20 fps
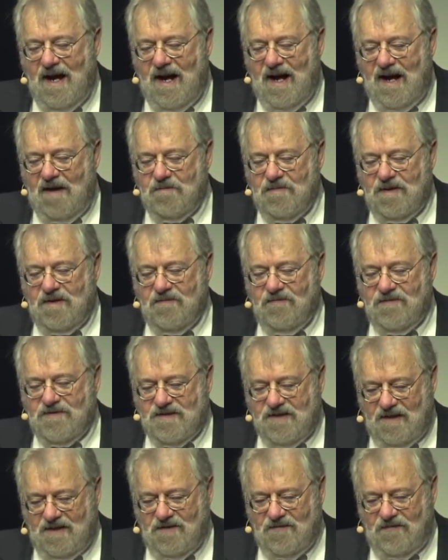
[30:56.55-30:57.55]
I've been
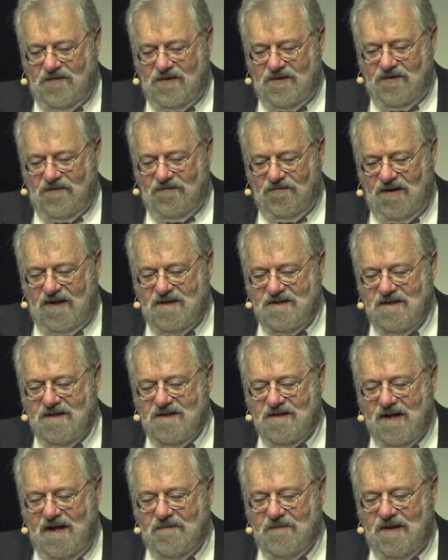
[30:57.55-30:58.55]
six foot three
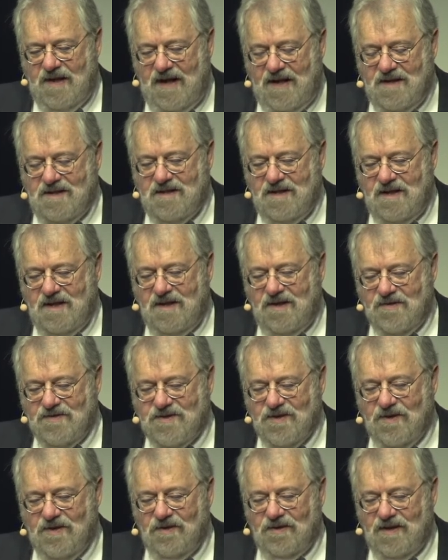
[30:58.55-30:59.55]
since I've been eighteen
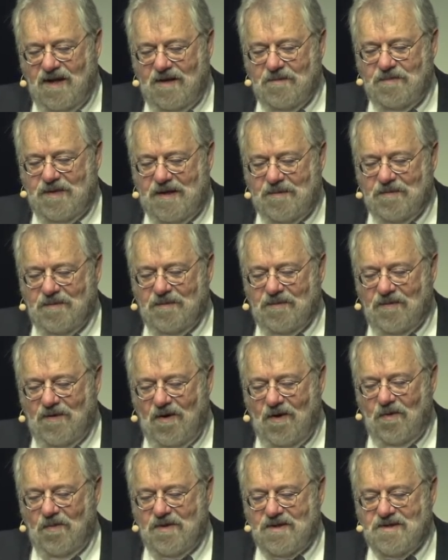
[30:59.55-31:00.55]
years old, and people
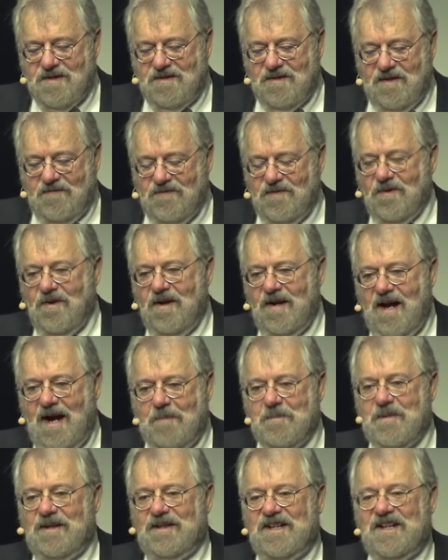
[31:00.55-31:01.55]
always have thought
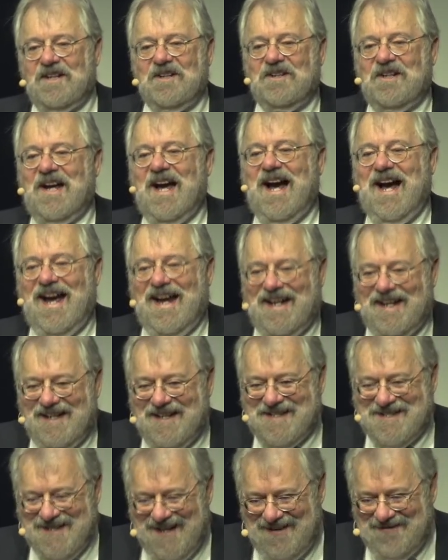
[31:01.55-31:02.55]
I'm a little guy,
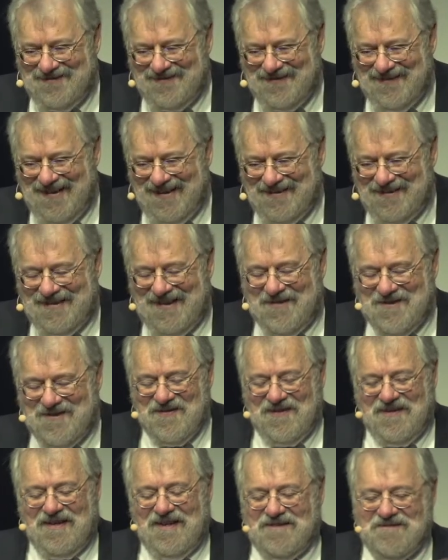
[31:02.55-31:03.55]
he said. I thought
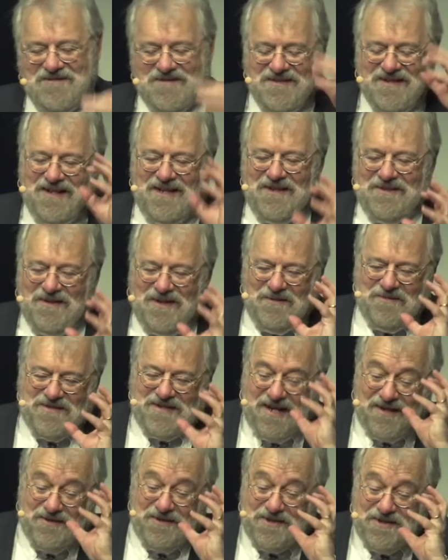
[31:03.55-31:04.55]
very interesting. He thought he
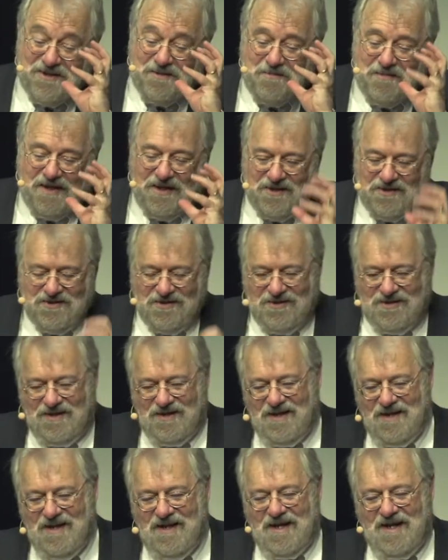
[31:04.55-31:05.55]
was actually diminished
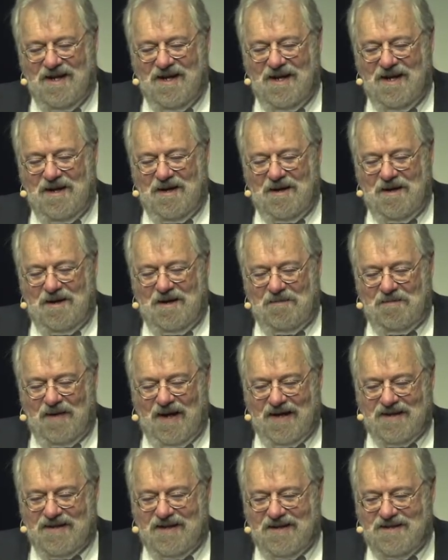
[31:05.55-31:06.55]

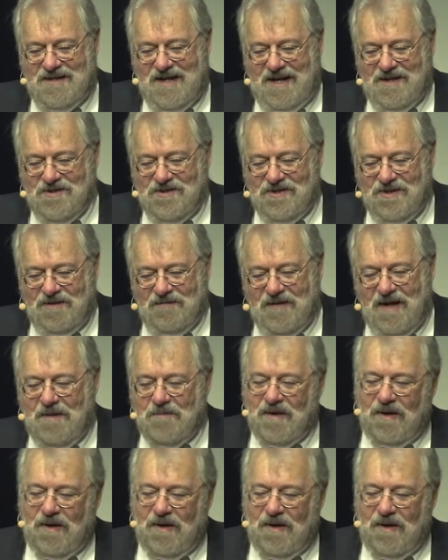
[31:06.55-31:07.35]
by the attention.